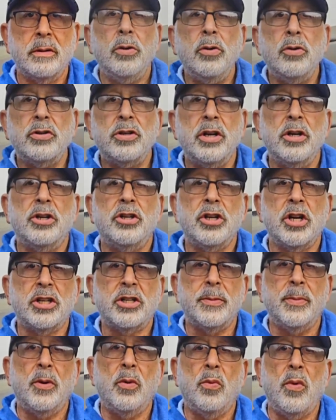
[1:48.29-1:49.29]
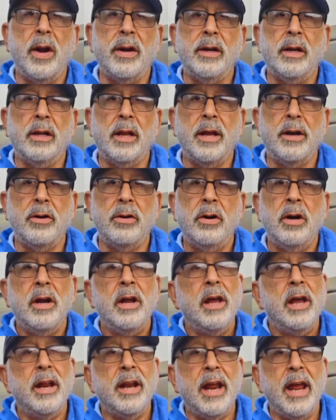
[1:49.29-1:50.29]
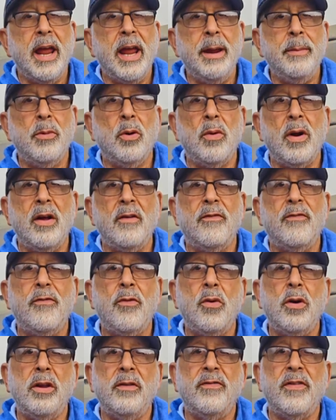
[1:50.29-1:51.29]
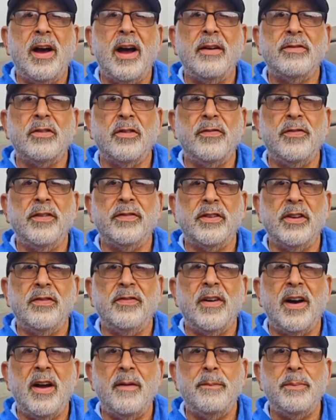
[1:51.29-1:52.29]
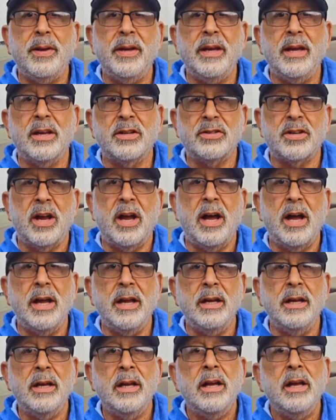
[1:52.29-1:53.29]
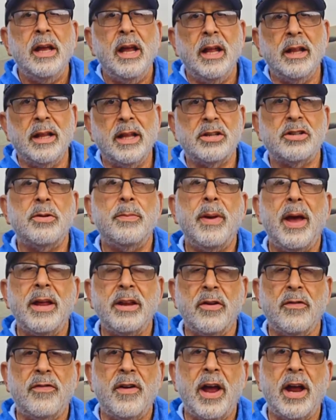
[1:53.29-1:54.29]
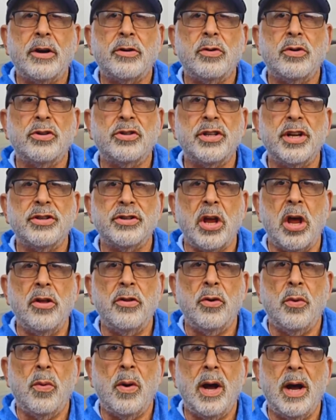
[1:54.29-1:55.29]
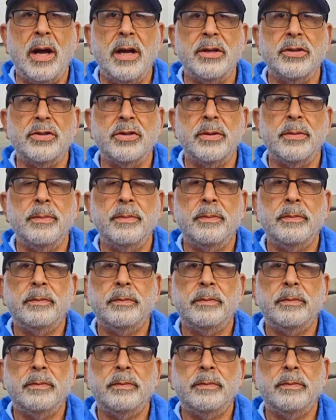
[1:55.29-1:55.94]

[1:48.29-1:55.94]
Use an adjustable regulator and aim around 45 to 55 psi unless the manufacturer says otherwise.